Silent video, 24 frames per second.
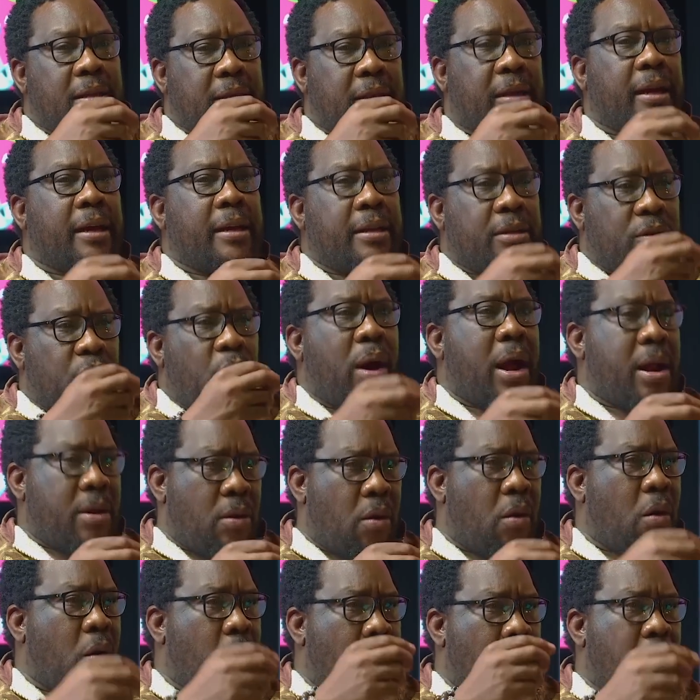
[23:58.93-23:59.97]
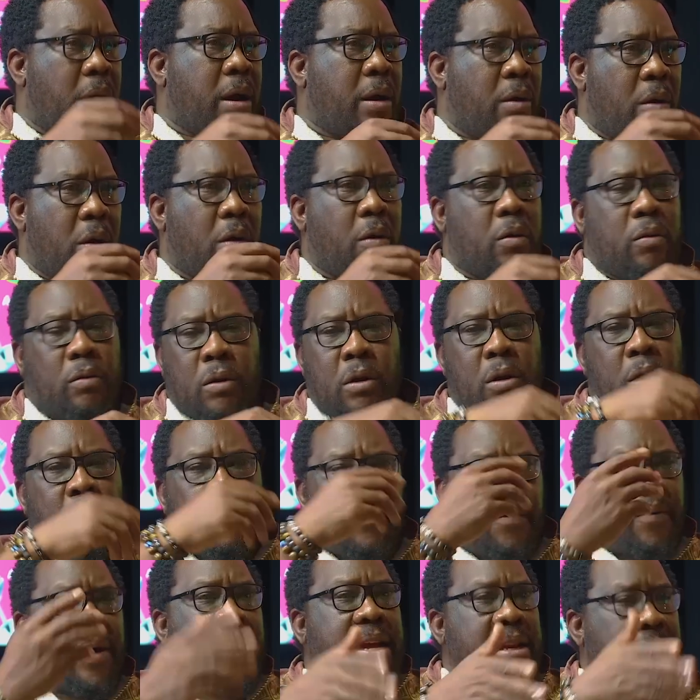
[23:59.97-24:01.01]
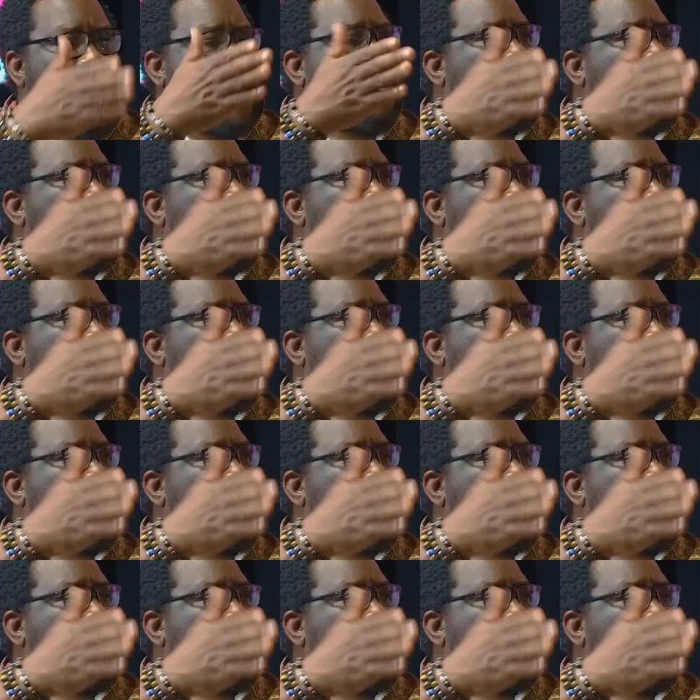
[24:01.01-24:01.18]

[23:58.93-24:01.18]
grade 1 or finance